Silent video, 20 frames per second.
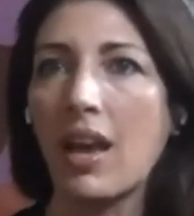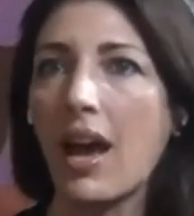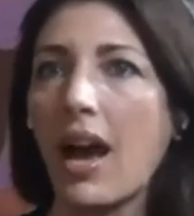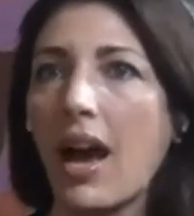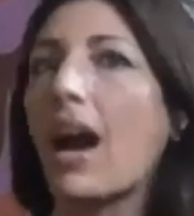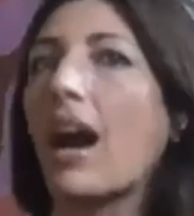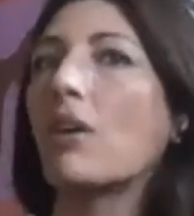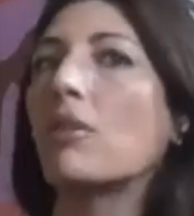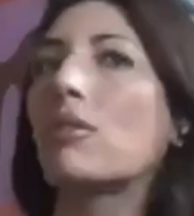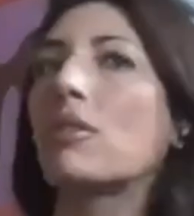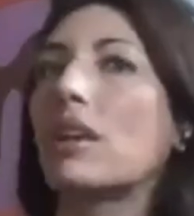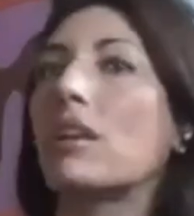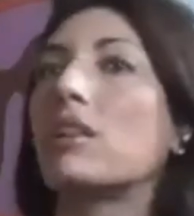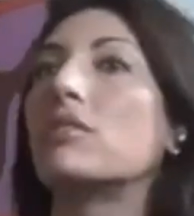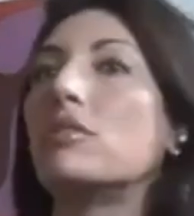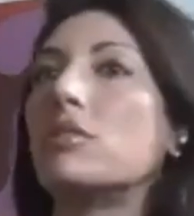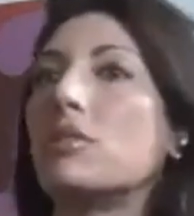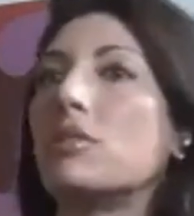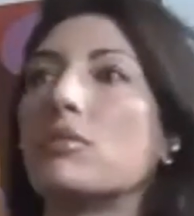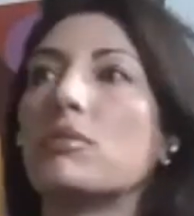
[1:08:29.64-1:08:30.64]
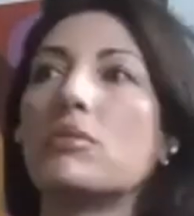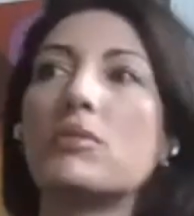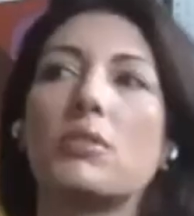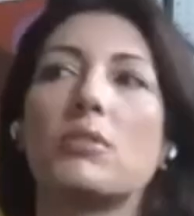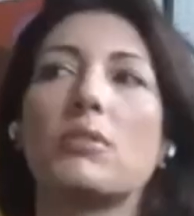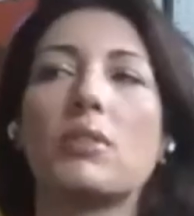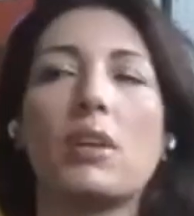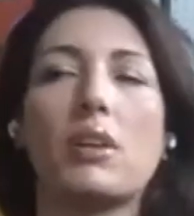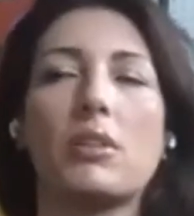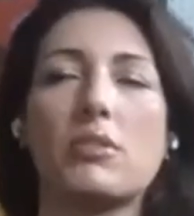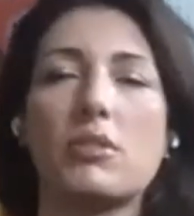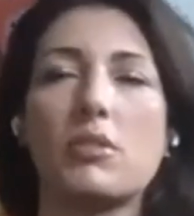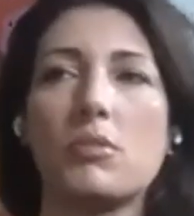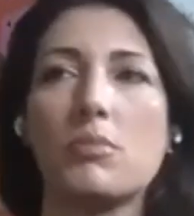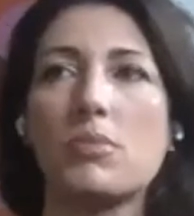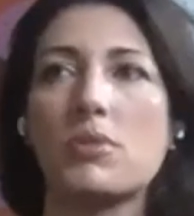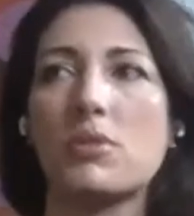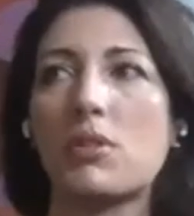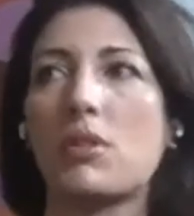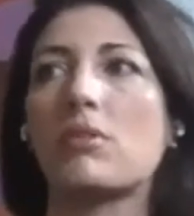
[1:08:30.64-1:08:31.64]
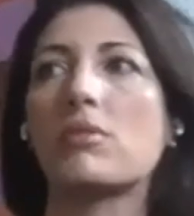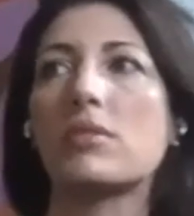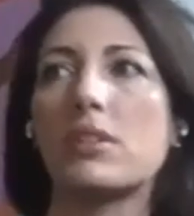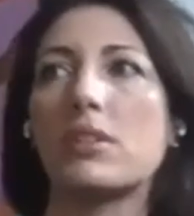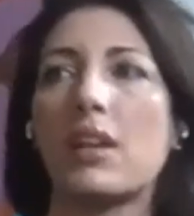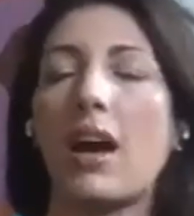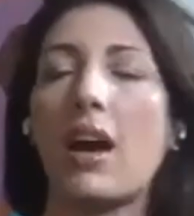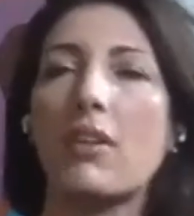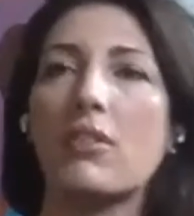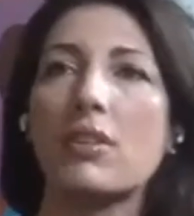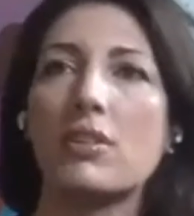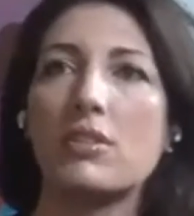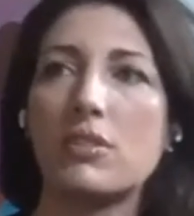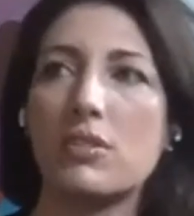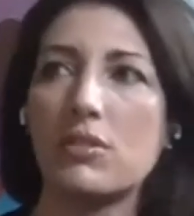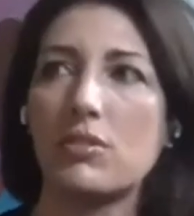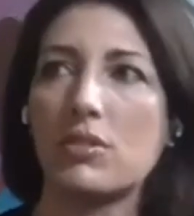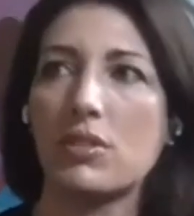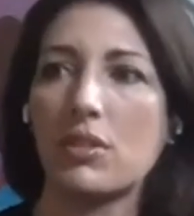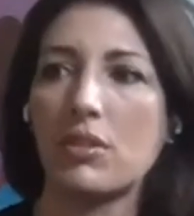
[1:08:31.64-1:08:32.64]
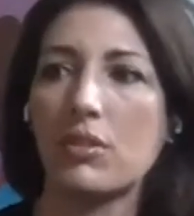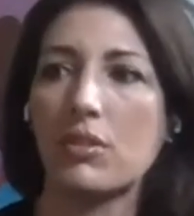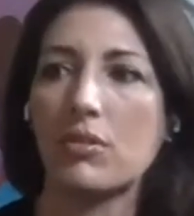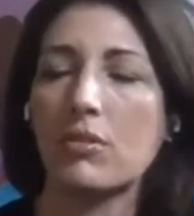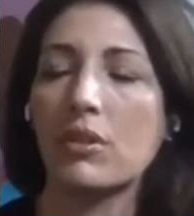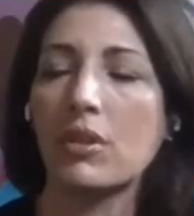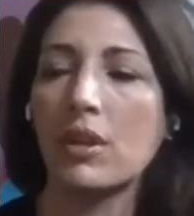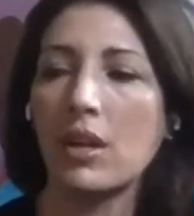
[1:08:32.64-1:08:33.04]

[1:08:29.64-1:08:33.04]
how they do their tombstones and how they do